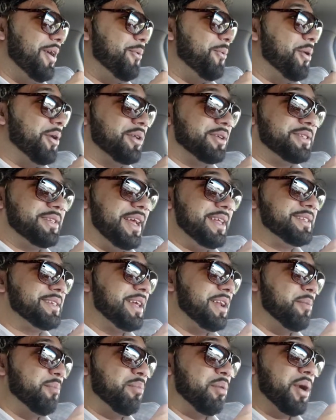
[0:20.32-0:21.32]
Real estate's
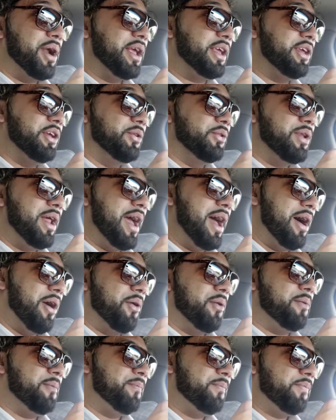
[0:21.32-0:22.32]
gonna break you
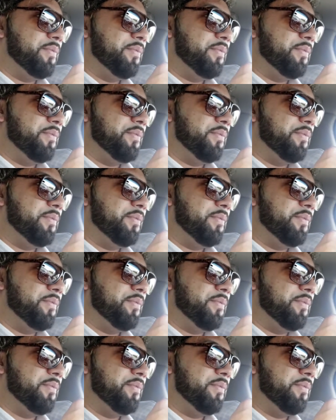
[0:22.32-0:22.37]
down.